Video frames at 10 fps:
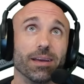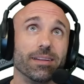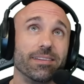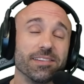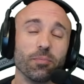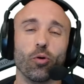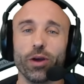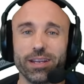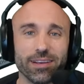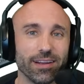
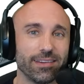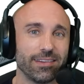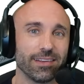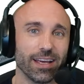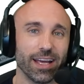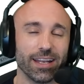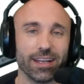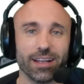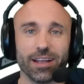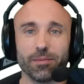disappointed
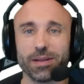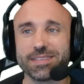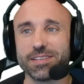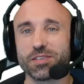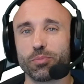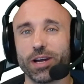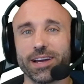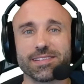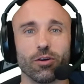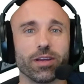and unpleasantly
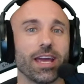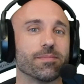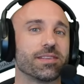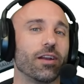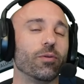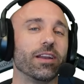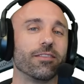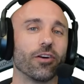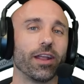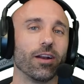surprised how games that I really
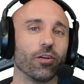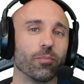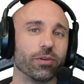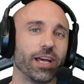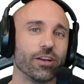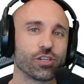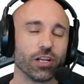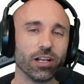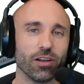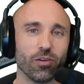thought had a lot of
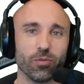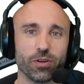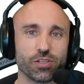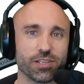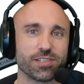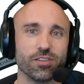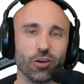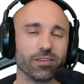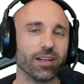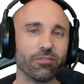potential were just
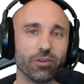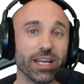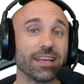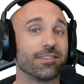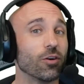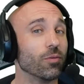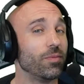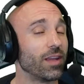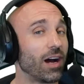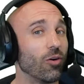not delivering. So
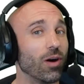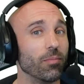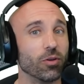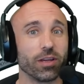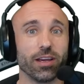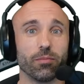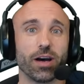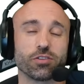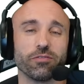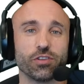now I'm looking at
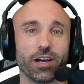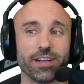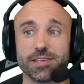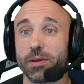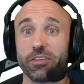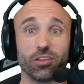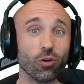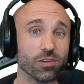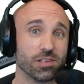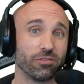March of Giants, I'm having
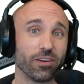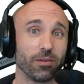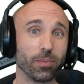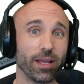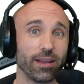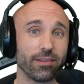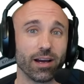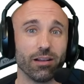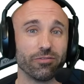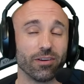tons of fun playing the
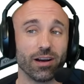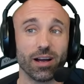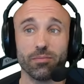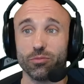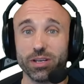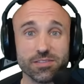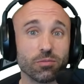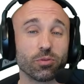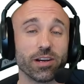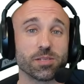alpha, I'm really
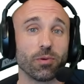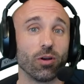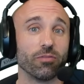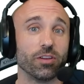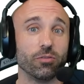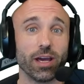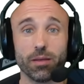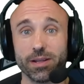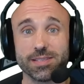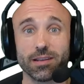surprised by all of the new
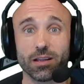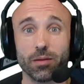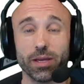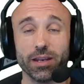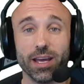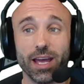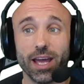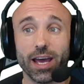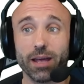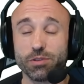elements that come in,
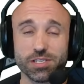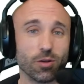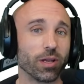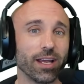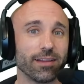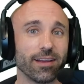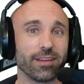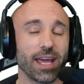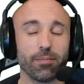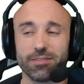and I'm just looking at that
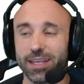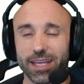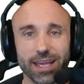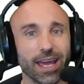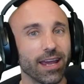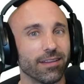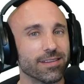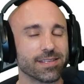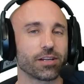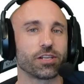game thinking, hey,
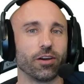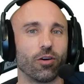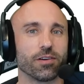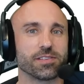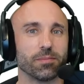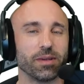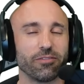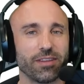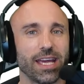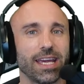this is actually awesome.
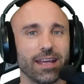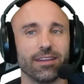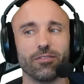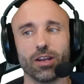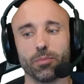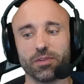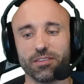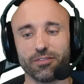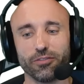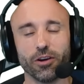If they can develop
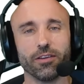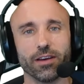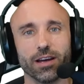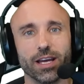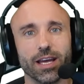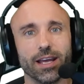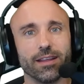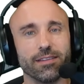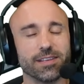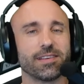this further,
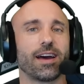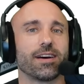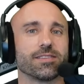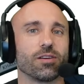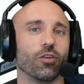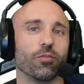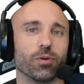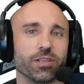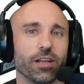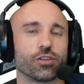this has a lot of
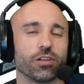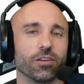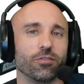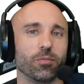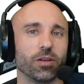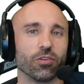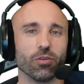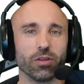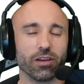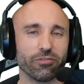potential to be not
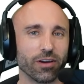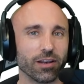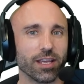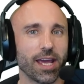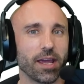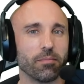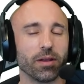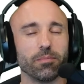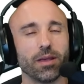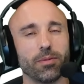only a fun game,
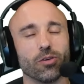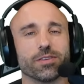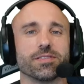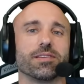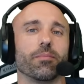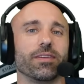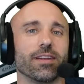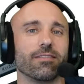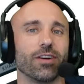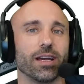but maybe also something
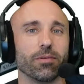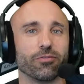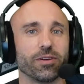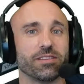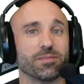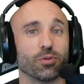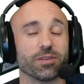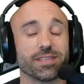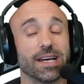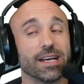that's viable for
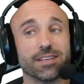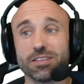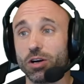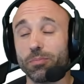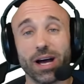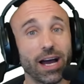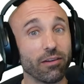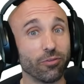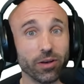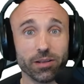esports. So I
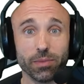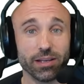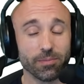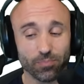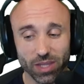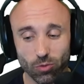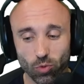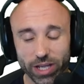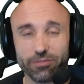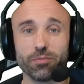fully admit,
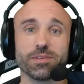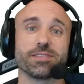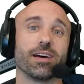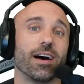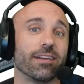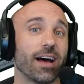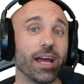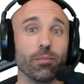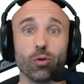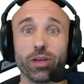right from the start,
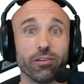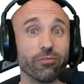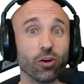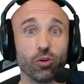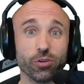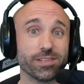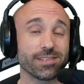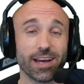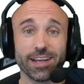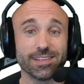I'm looking for good
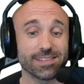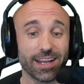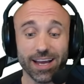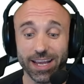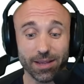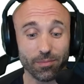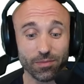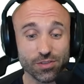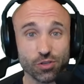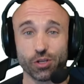signs and I am
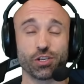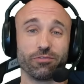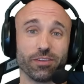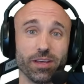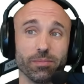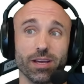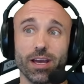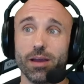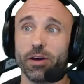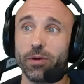searching for them.
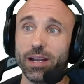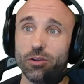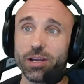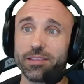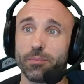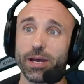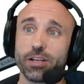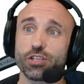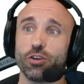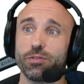But when I look at the
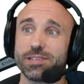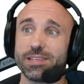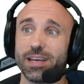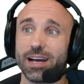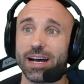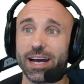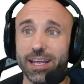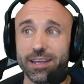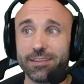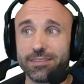patch notes here,
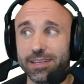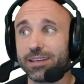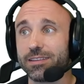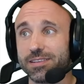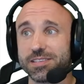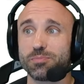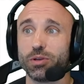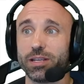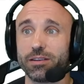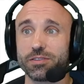I think this is
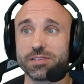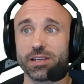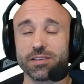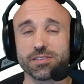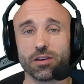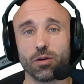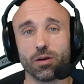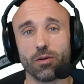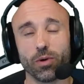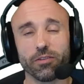pretty interesting.
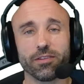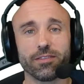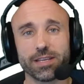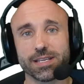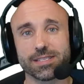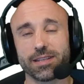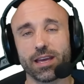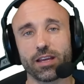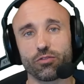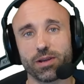So one of the things that
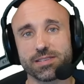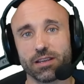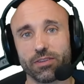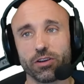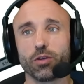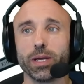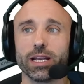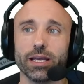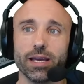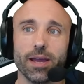they're addressing very
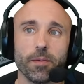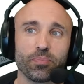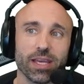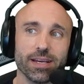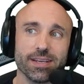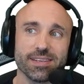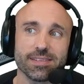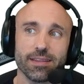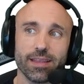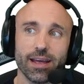quickly
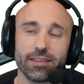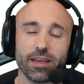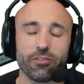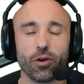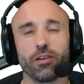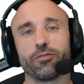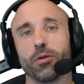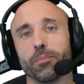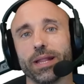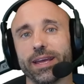is that they've heard
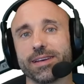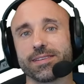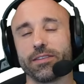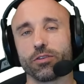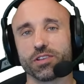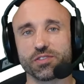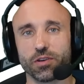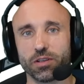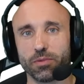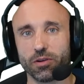from players that they're
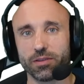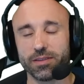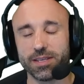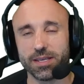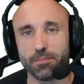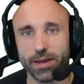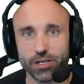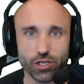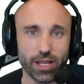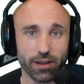concerned about the
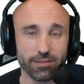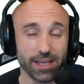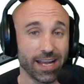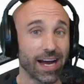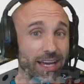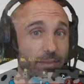match length. And I am